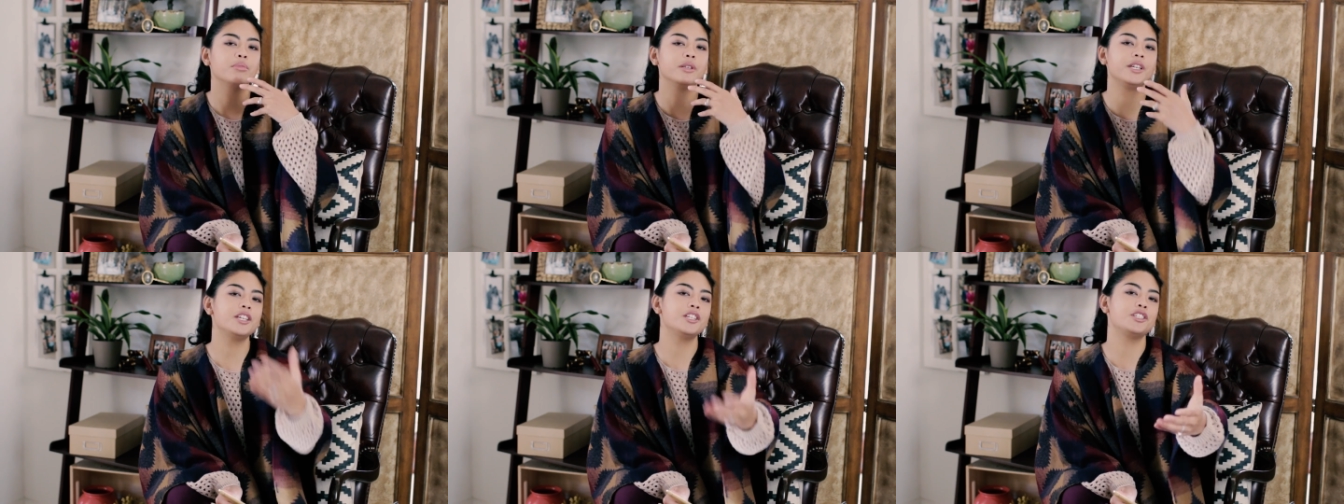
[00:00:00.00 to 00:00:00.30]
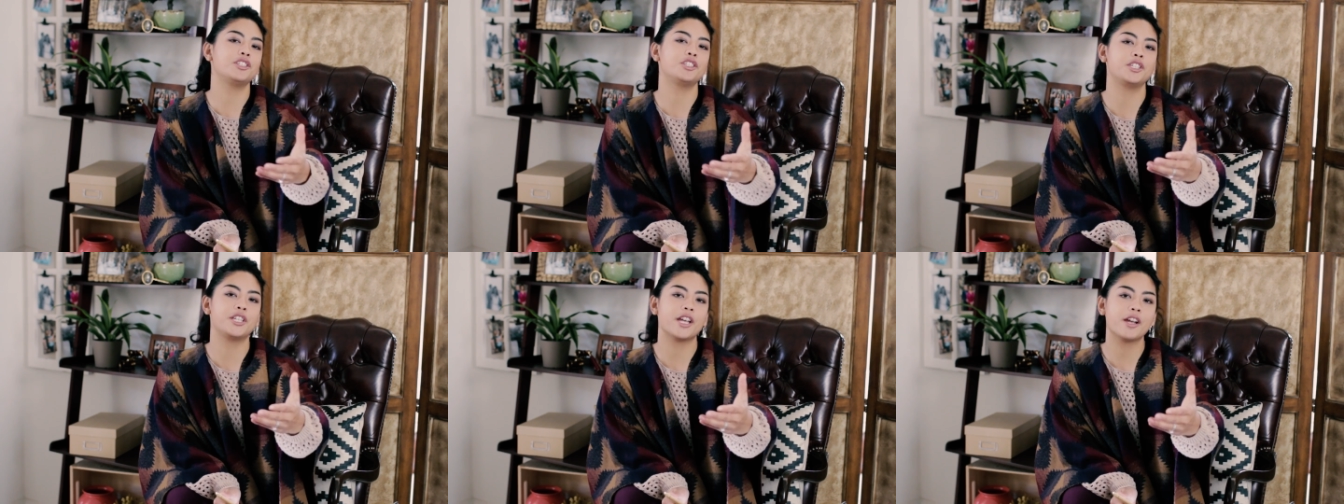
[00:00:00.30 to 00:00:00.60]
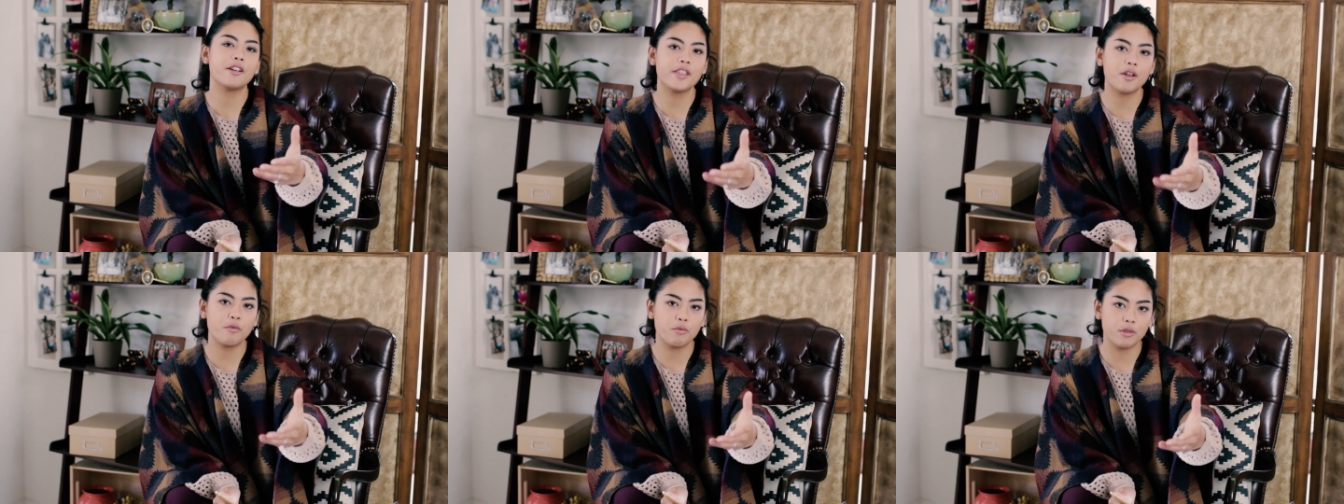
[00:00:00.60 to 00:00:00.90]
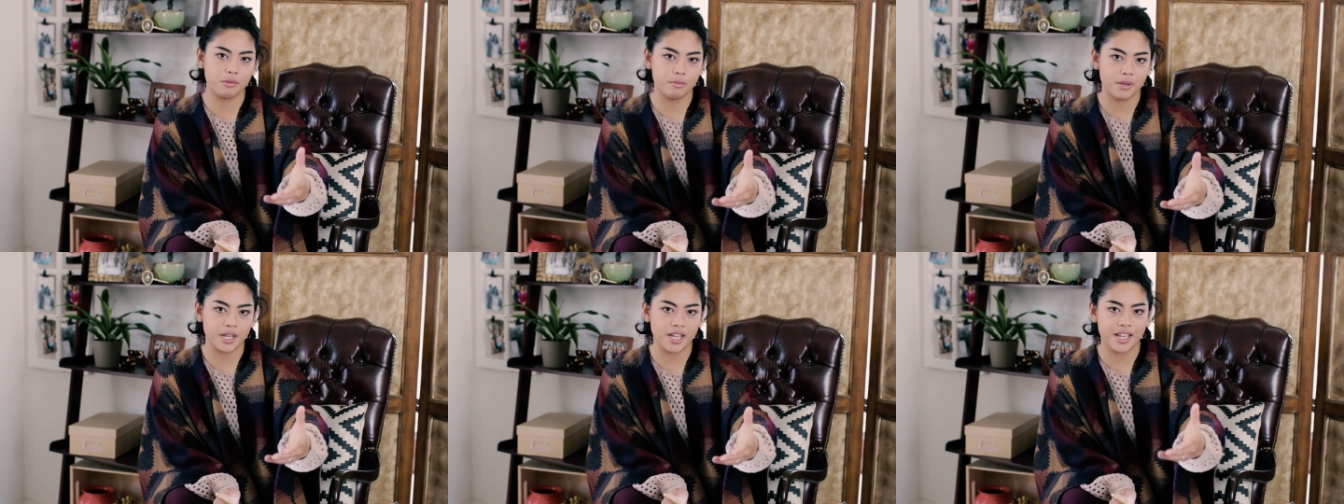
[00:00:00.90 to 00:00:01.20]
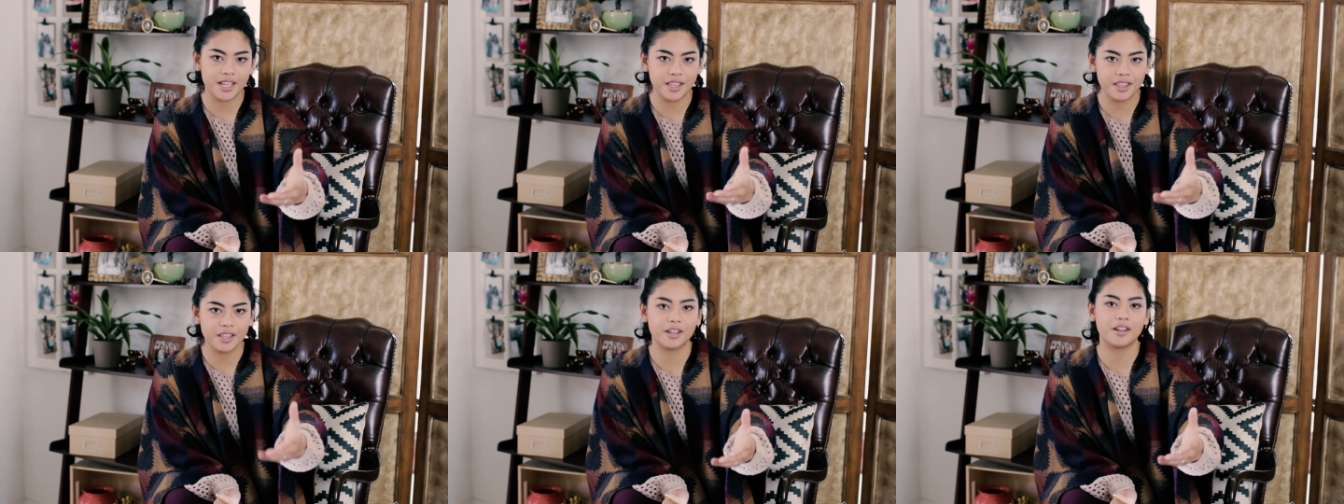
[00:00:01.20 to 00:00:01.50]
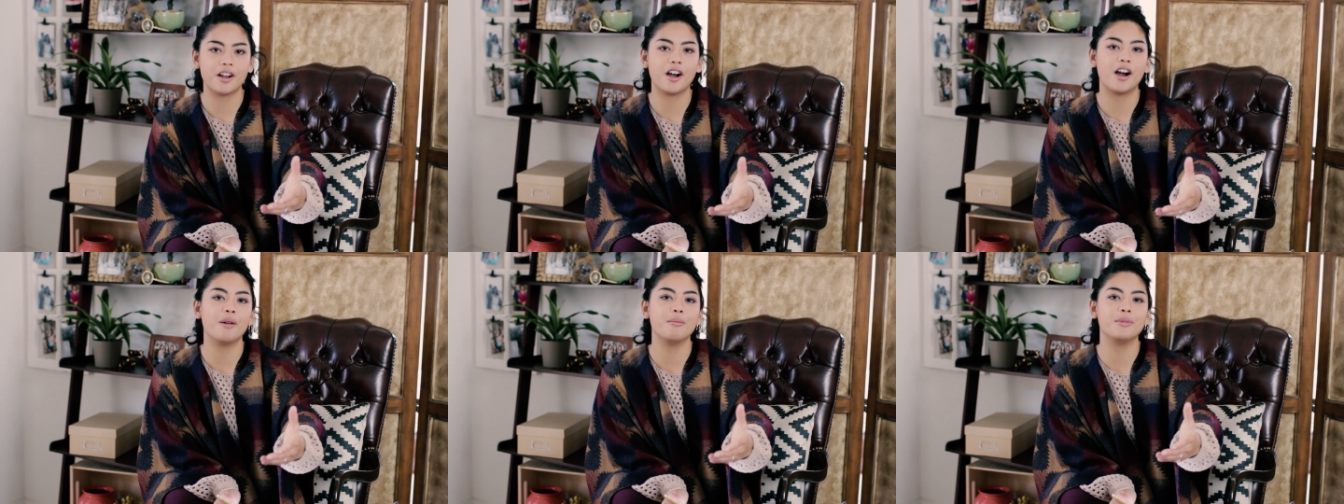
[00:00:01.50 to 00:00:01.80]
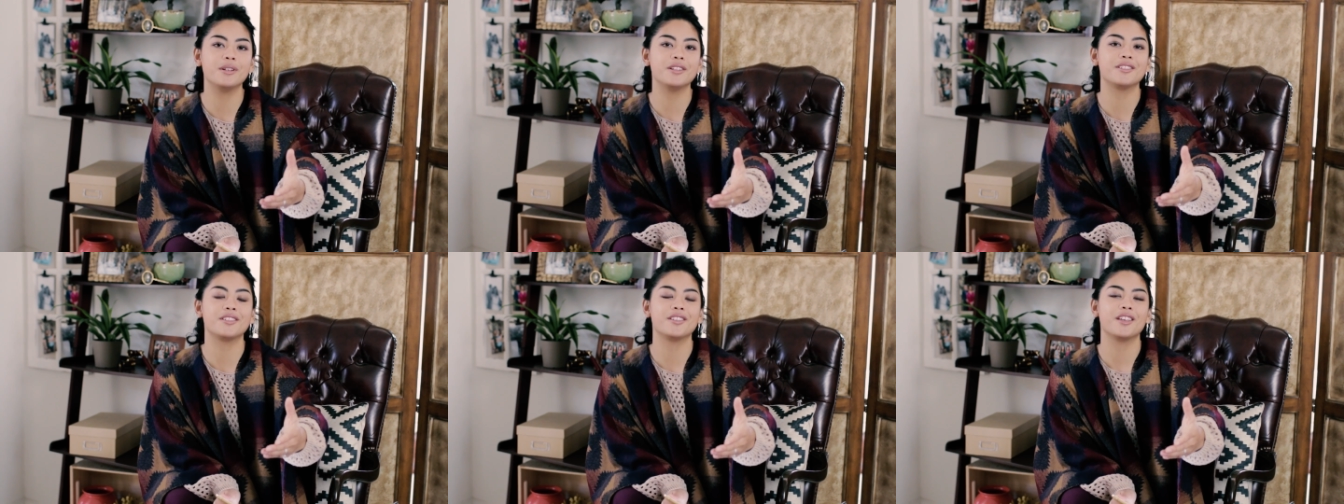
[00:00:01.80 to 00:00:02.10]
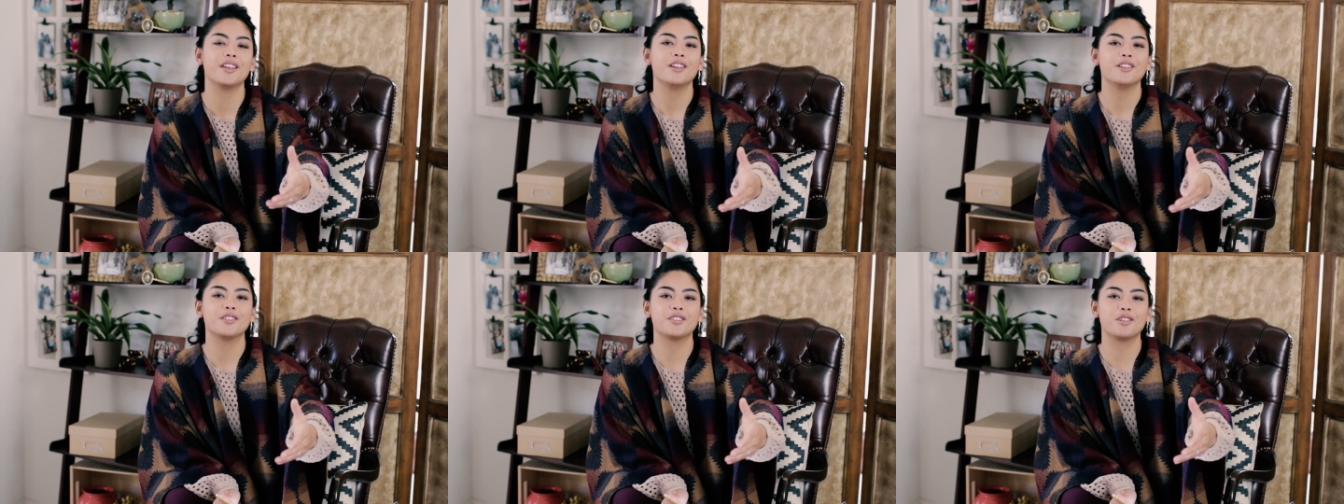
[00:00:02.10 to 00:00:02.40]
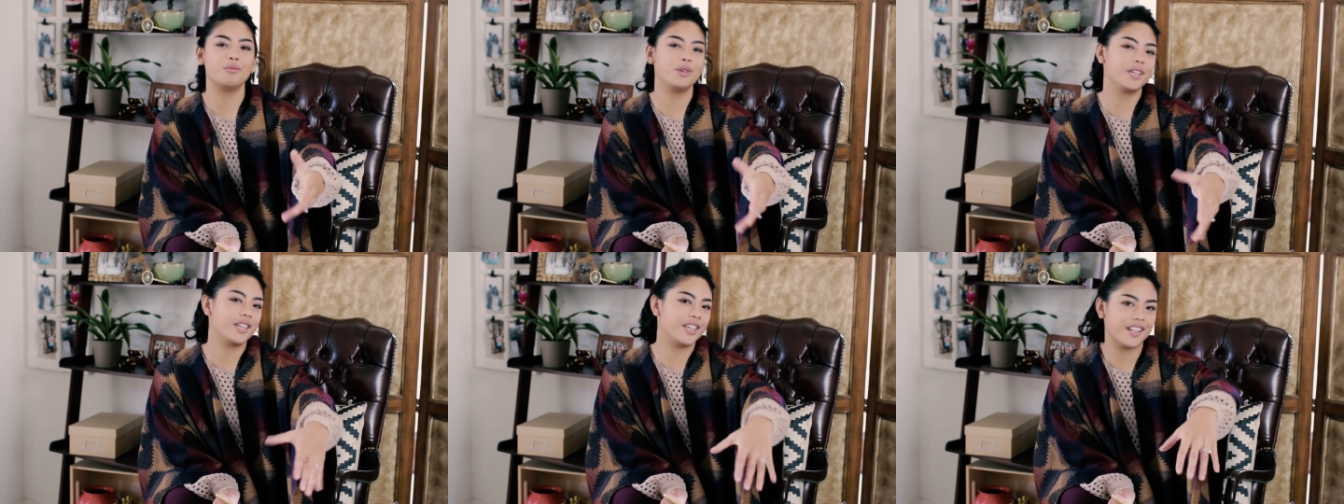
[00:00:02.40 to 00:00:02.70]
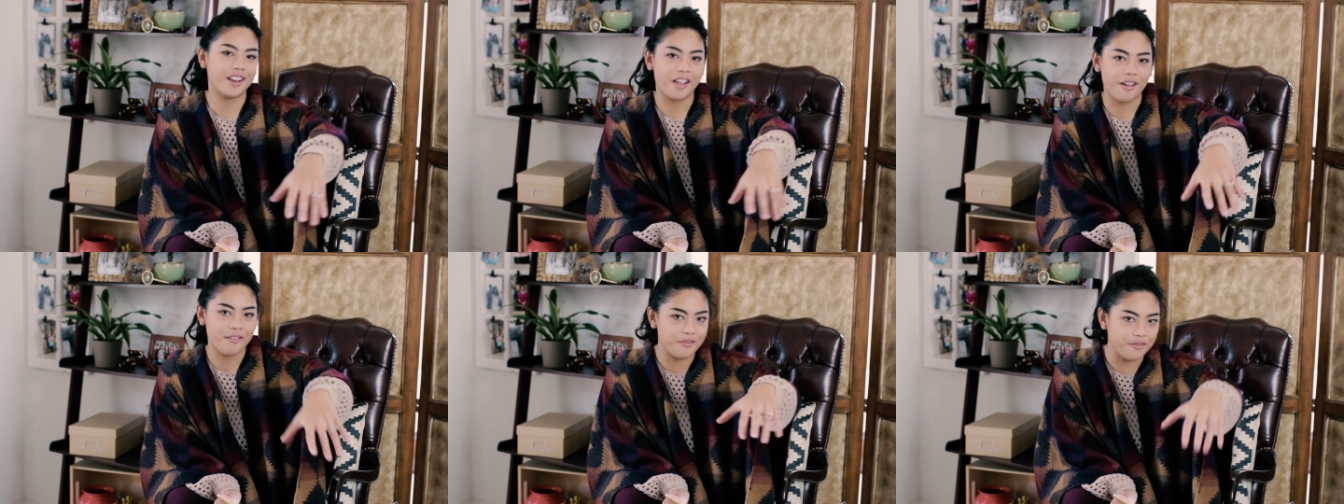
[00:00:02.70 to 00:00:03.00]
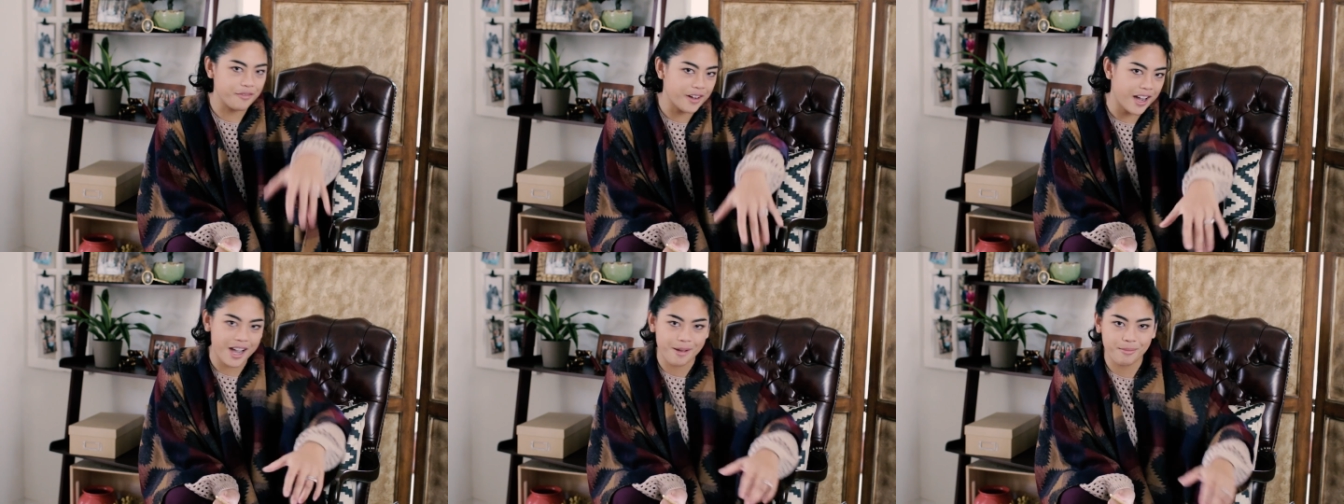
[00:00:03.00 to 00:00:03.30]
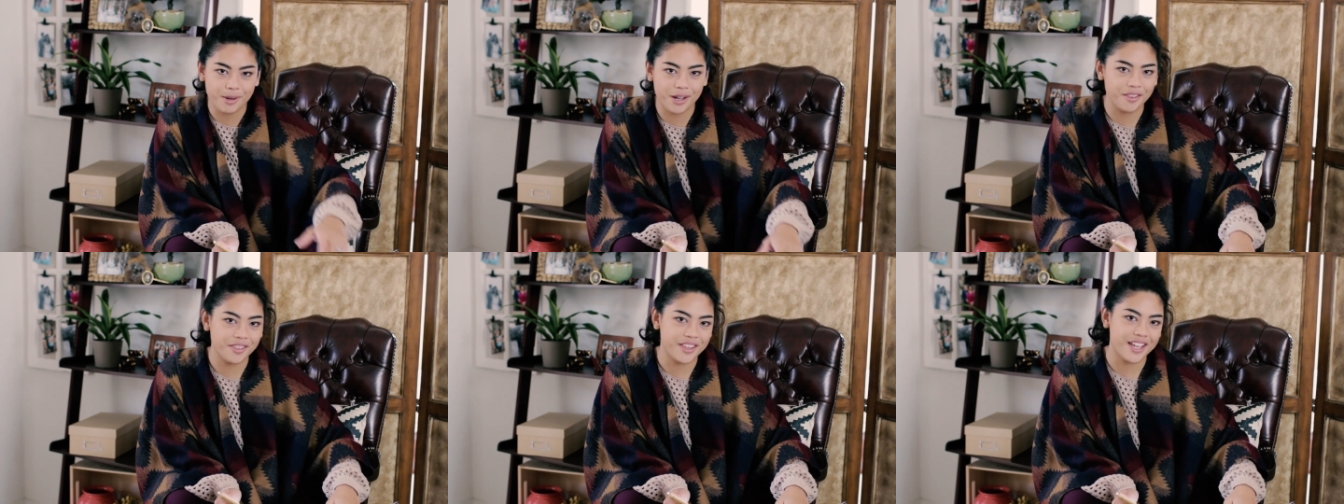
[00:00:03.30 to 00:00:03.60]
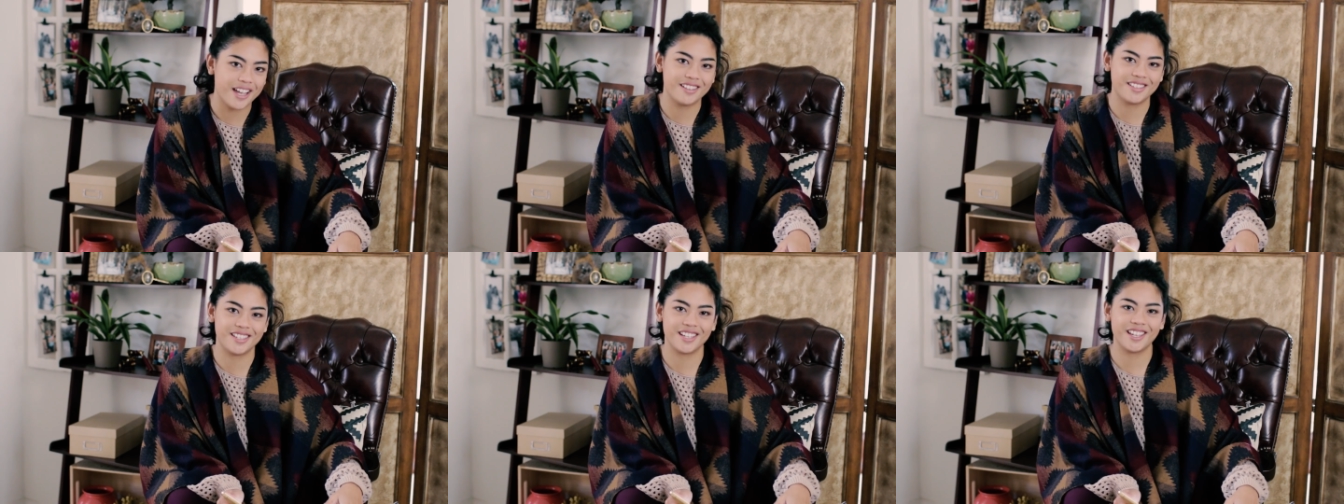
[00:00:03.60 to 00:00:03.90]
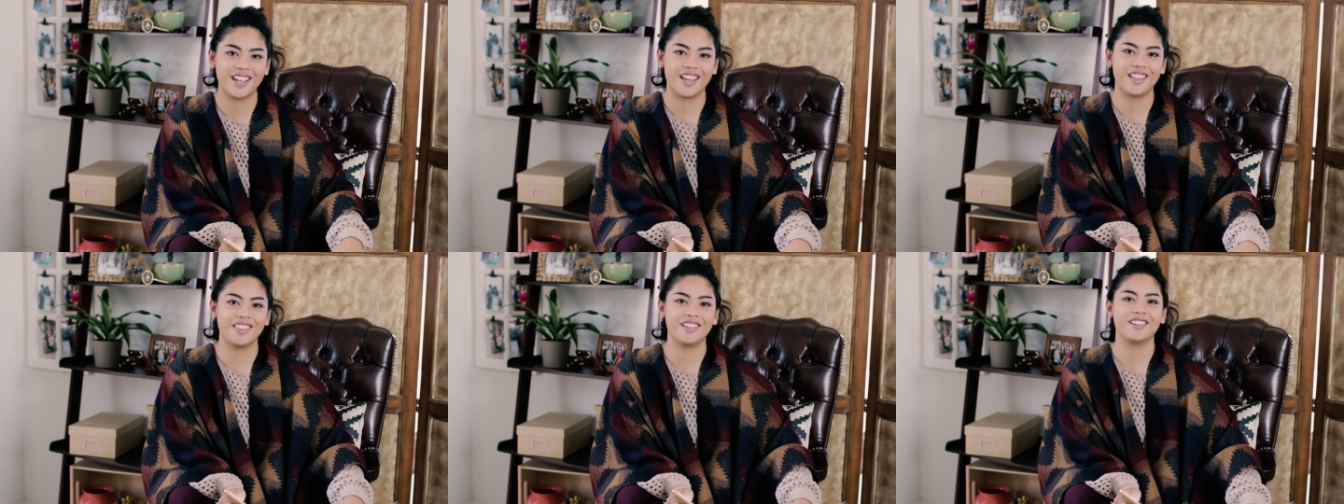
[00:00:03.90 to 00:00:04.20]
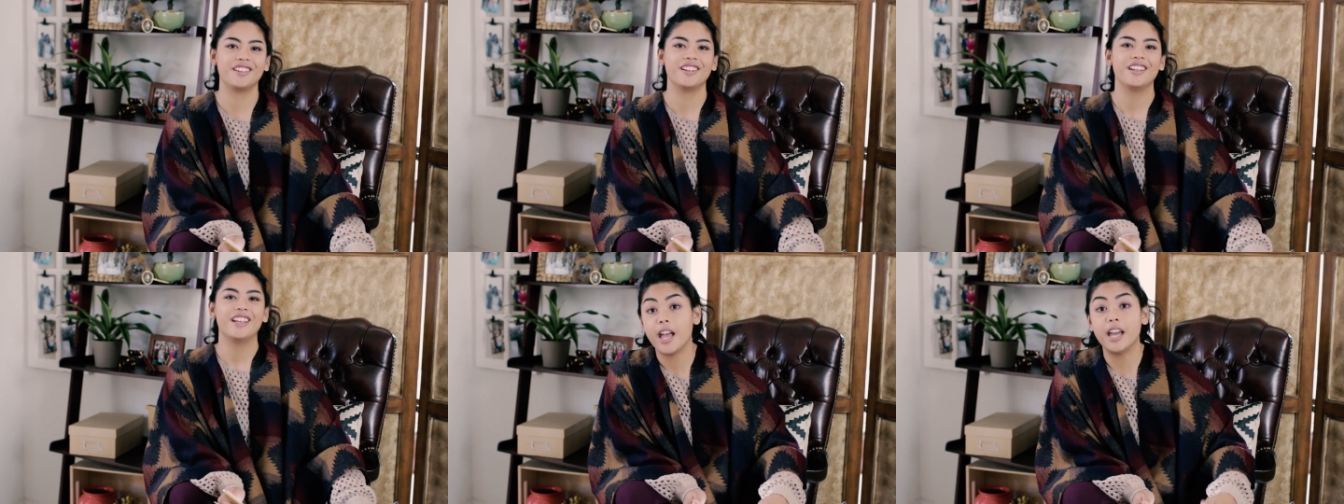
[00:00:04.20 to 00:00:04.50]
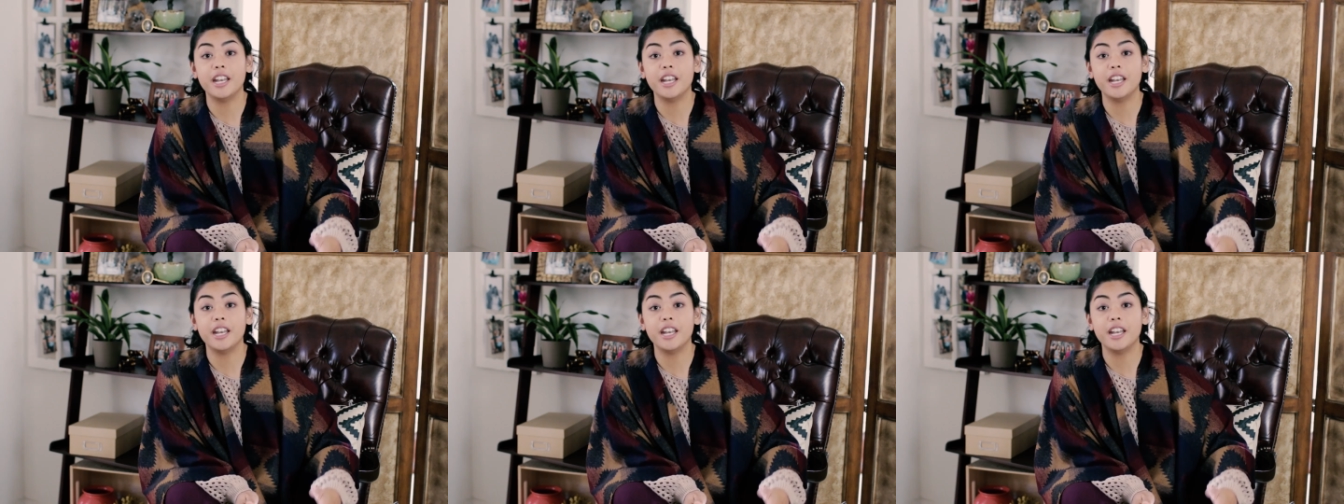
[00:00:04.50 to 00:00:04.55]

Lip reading: Please share that with me in the comments so we can vibe on that together.